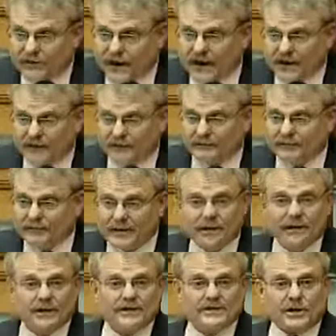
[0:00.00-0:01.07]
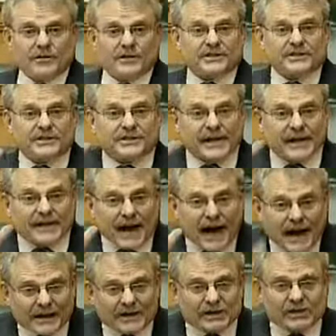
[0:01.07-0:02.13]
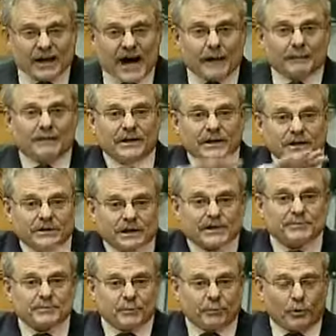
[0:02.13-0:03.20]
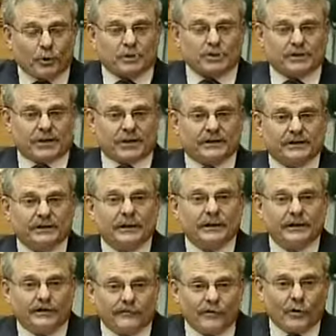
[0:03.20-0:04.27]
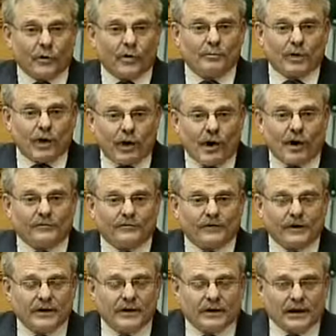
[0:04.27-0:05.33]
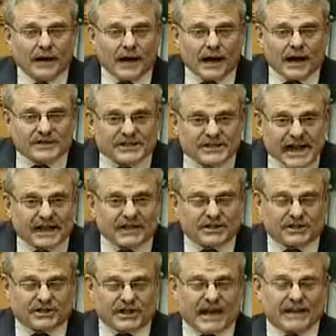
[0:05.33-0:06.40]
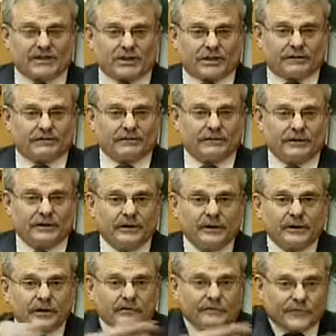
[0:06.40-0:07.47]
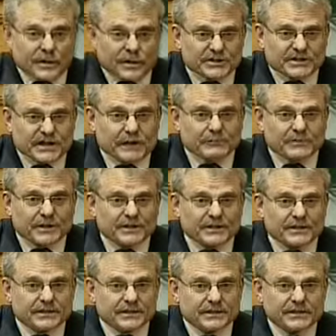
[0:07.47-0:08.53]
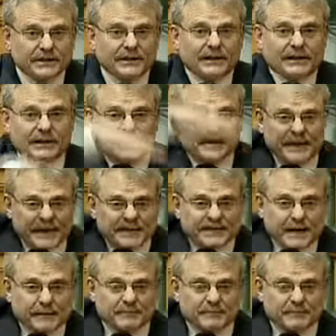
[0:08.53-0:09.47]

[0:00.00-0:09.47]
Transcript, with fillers: in vain. So this is an unashamed, disproportionate form of uh, san sanction. First step this, next